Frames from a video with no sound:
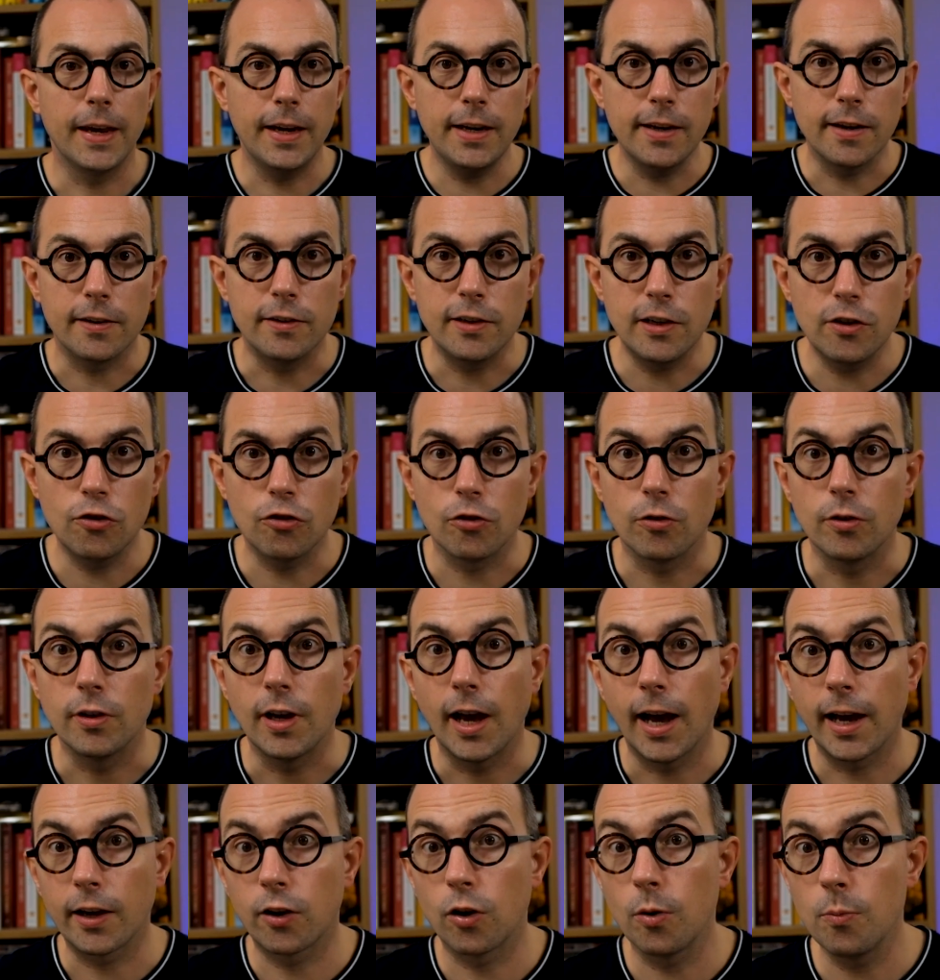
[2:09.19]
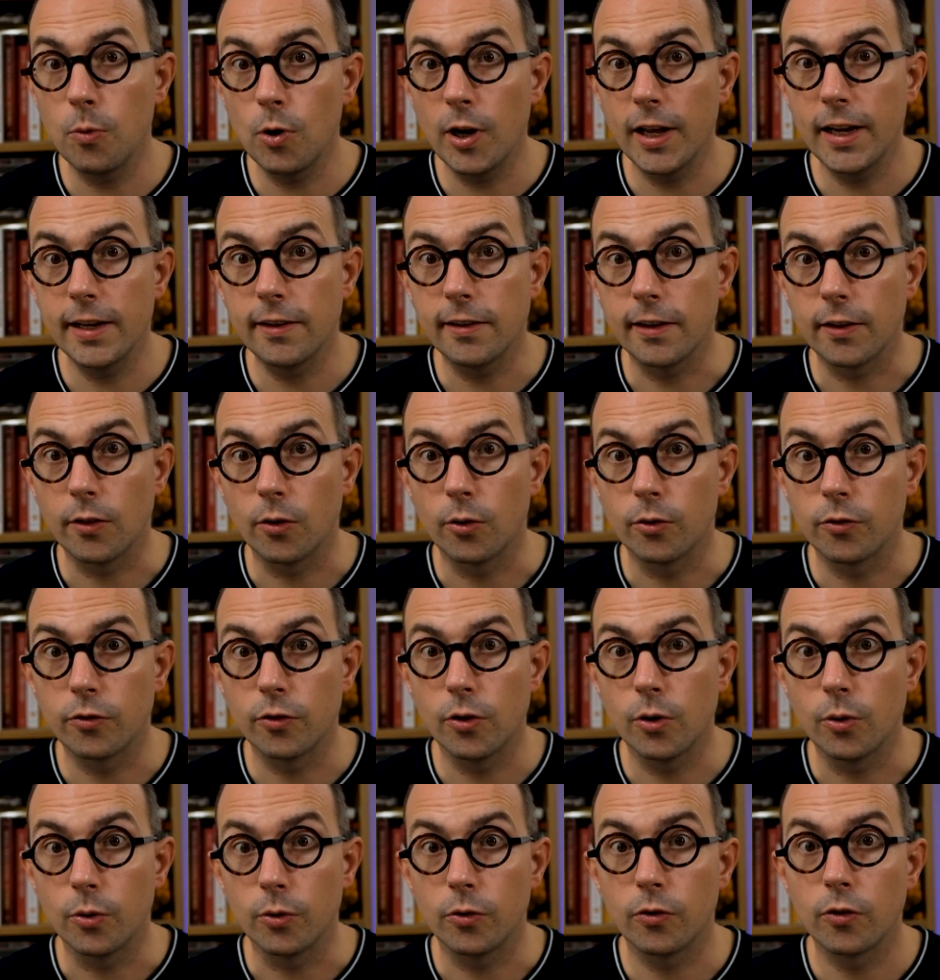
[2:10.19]
In addition, accumulating those
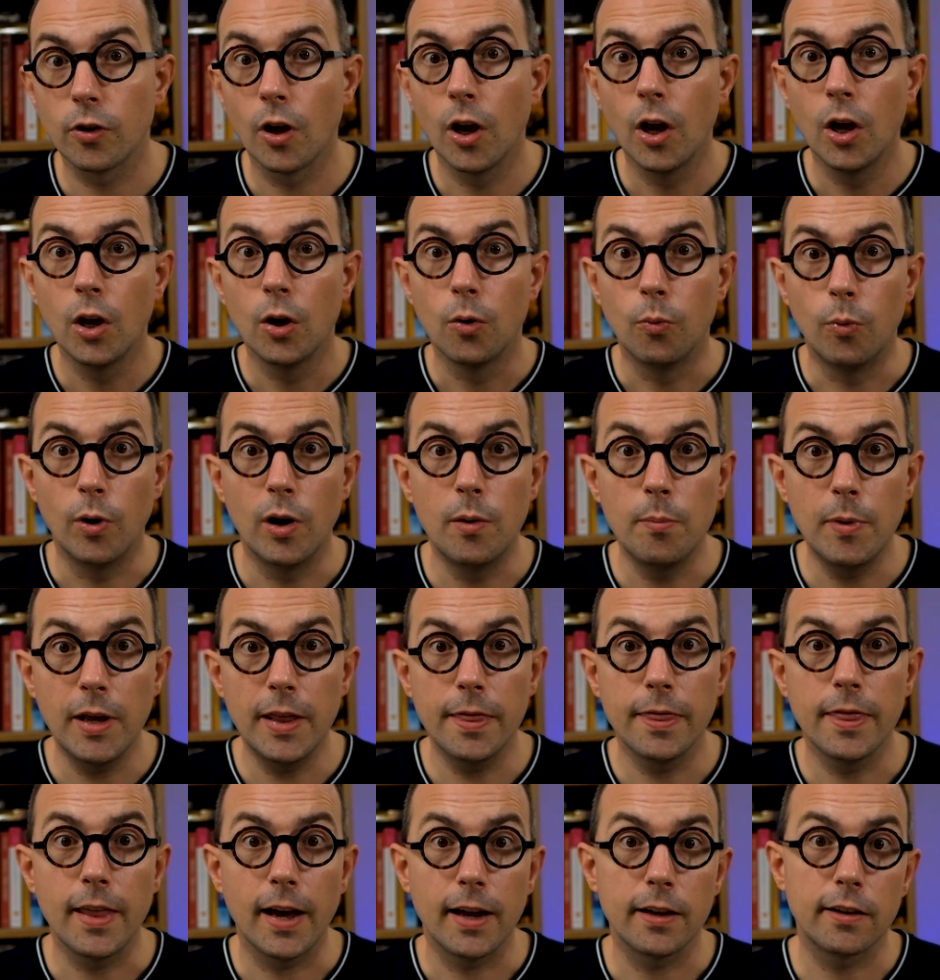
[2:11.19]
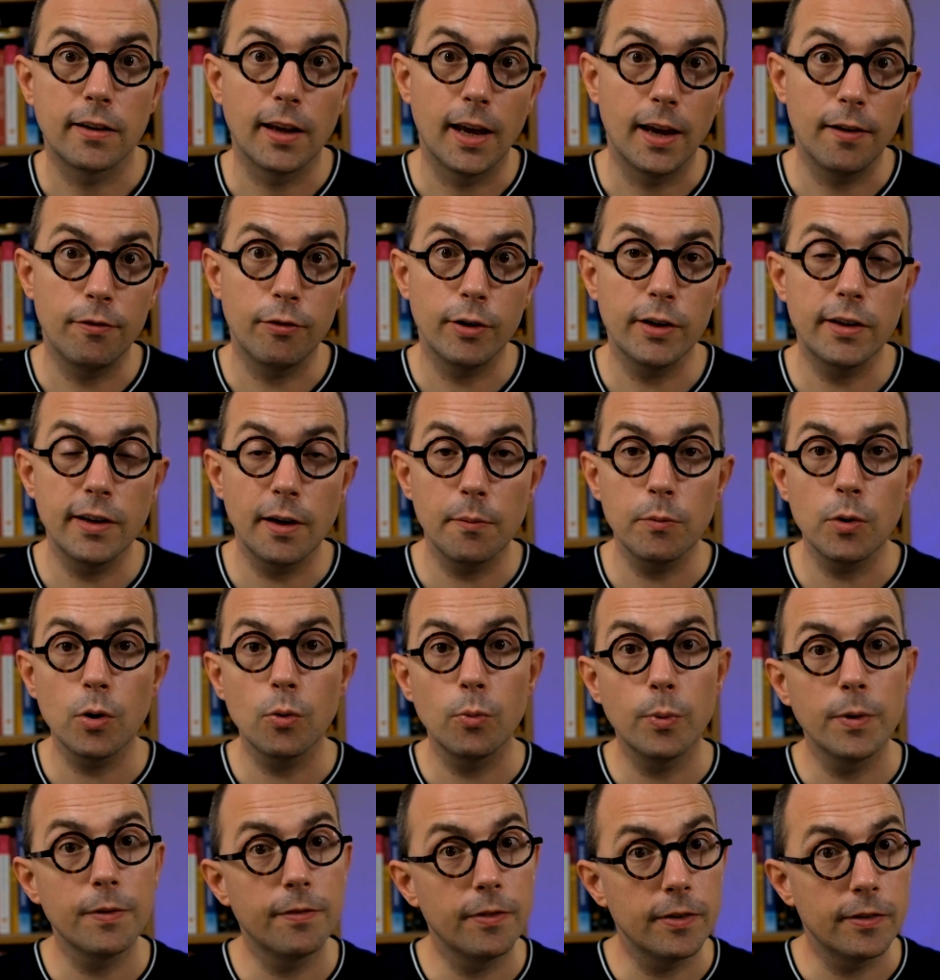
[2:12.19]
notes will mean that every time you
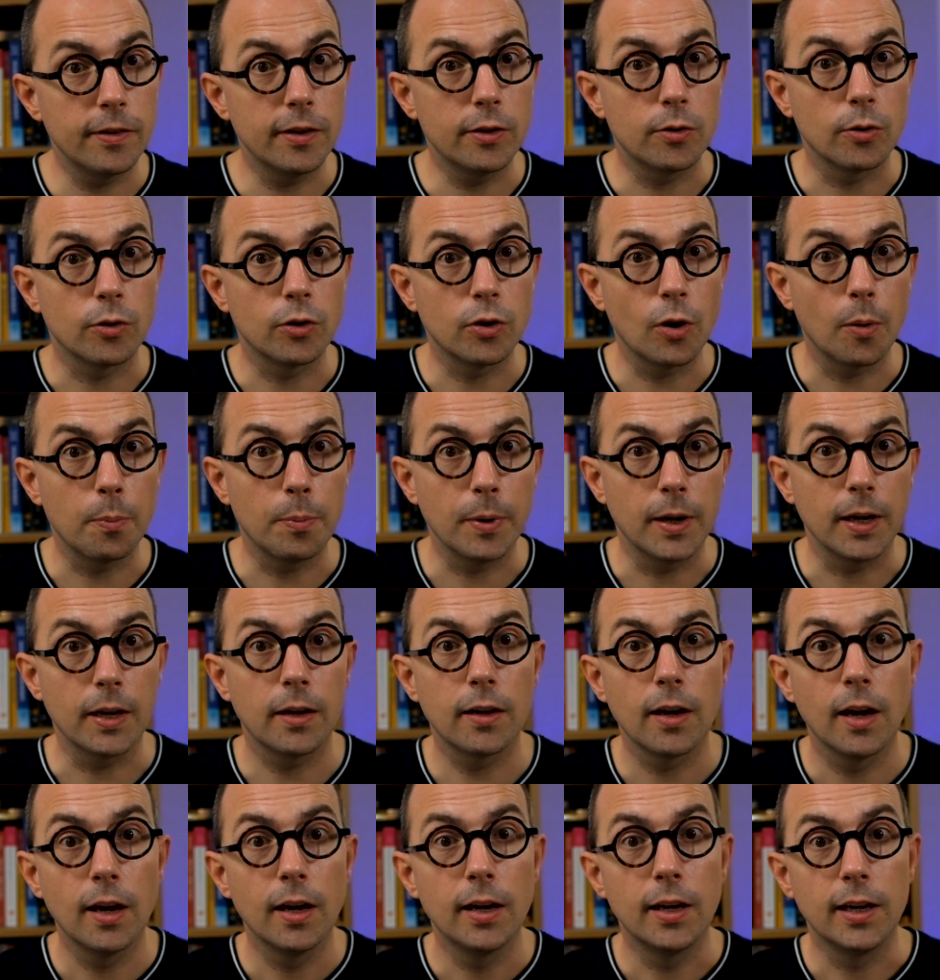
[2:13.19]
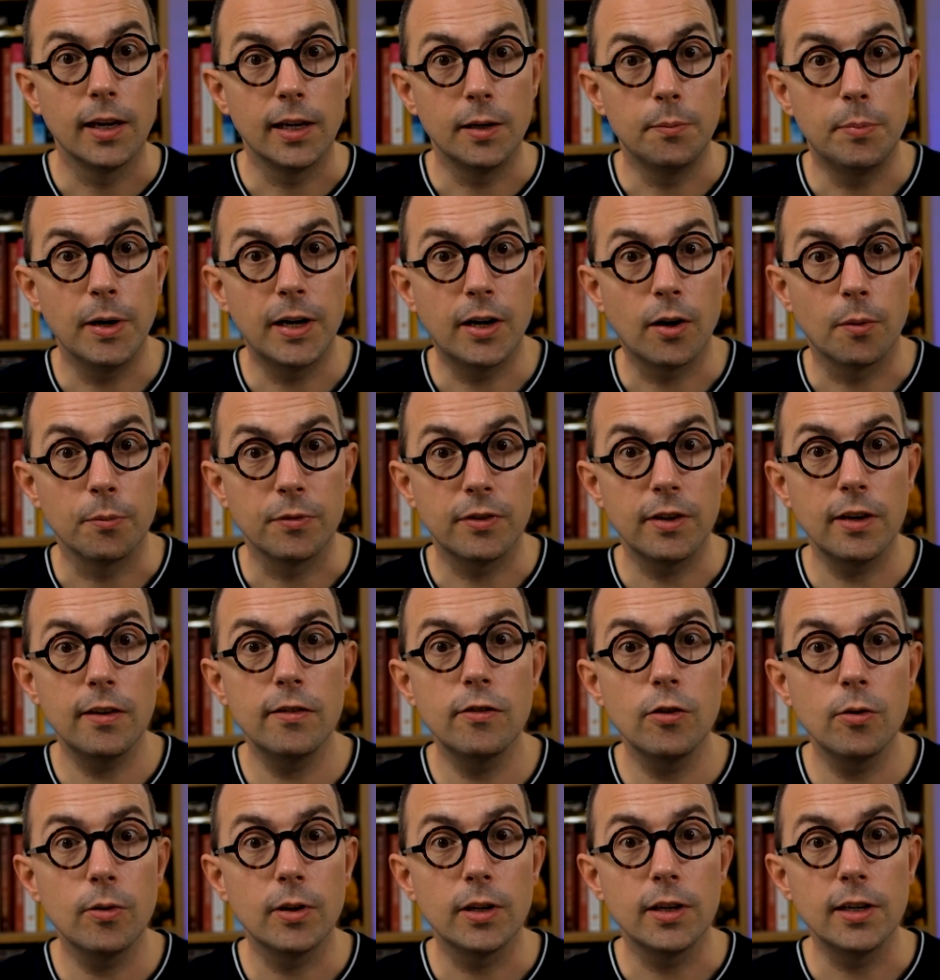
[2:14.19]
revisit a topic, it becomes
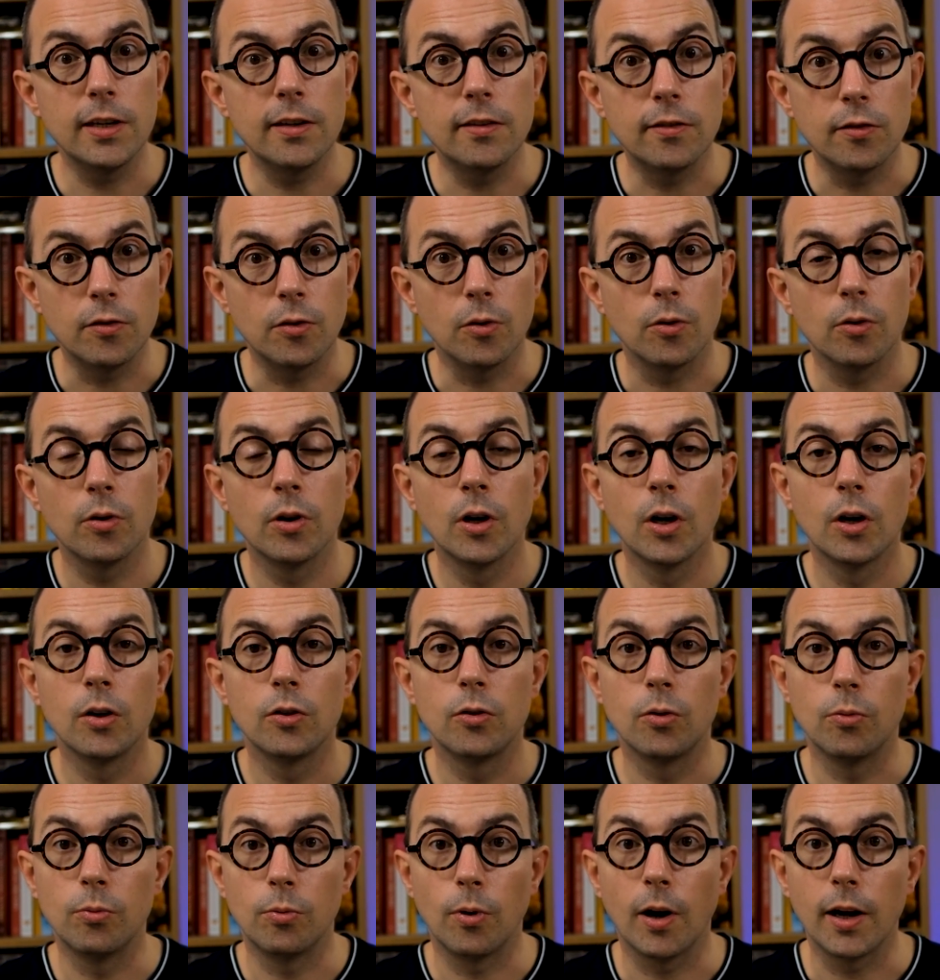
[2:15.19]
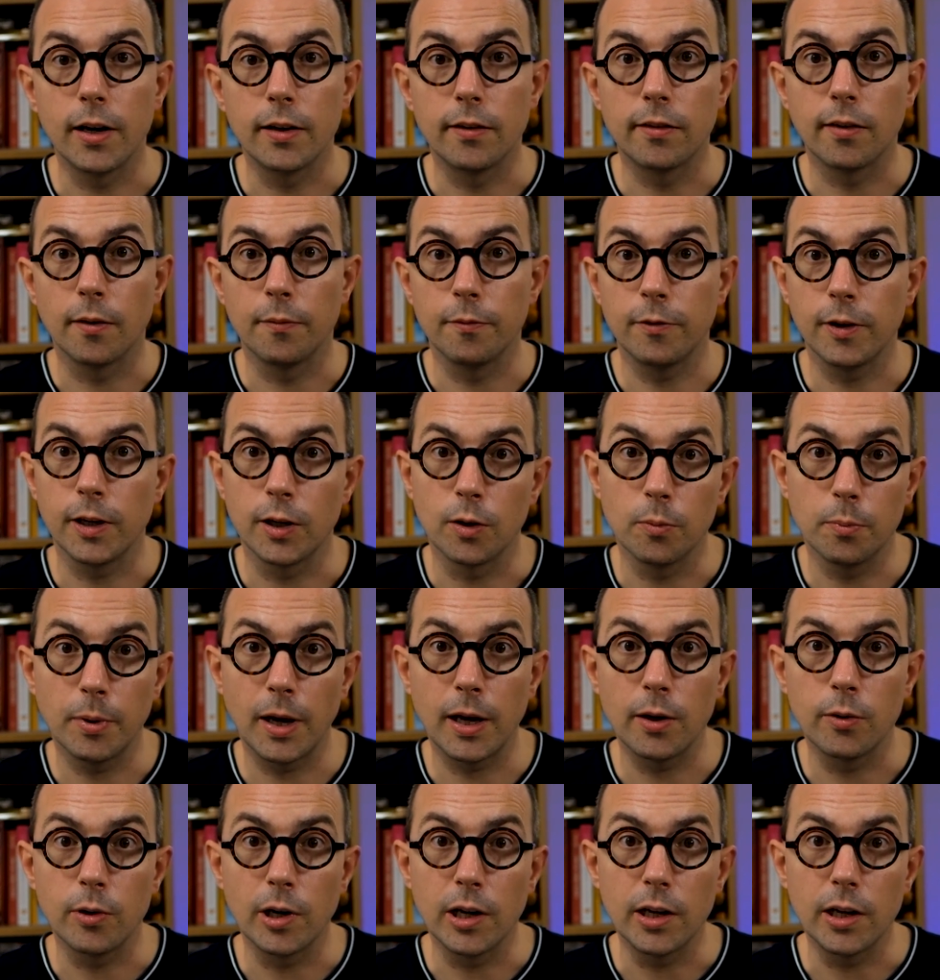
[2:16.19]
easier and easier to write something about